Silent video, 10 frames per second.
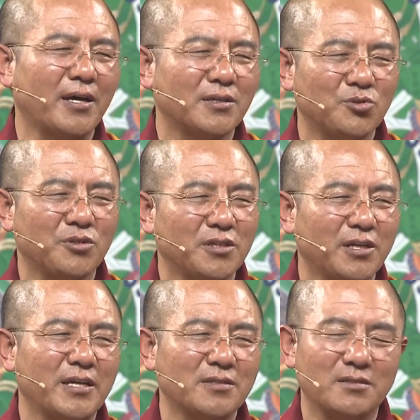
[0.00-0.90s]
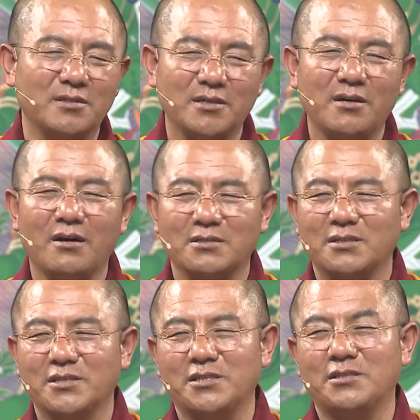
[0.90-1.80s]
many obstacles that
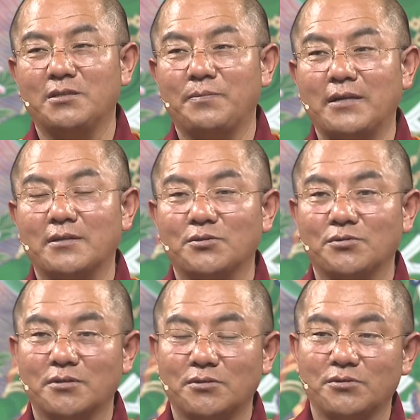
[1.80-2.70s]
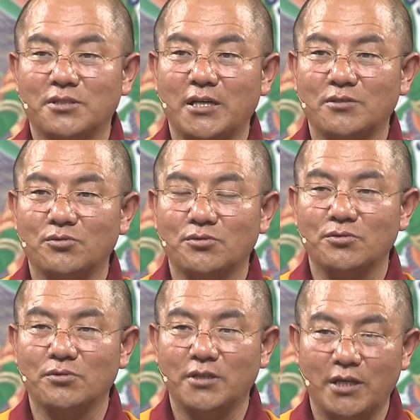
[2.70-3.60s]
impeded my Dharma practice
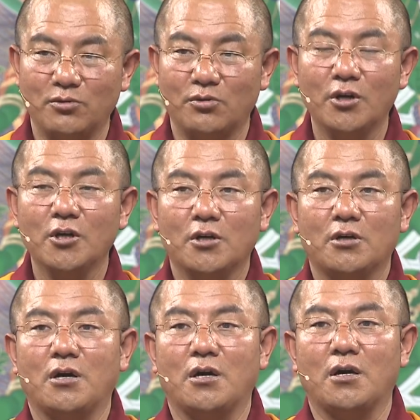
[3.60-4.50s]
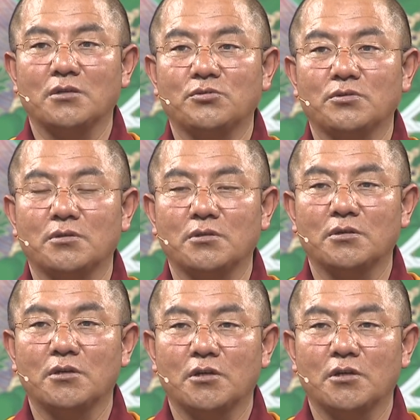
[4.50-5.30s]
have miraculously disappeared.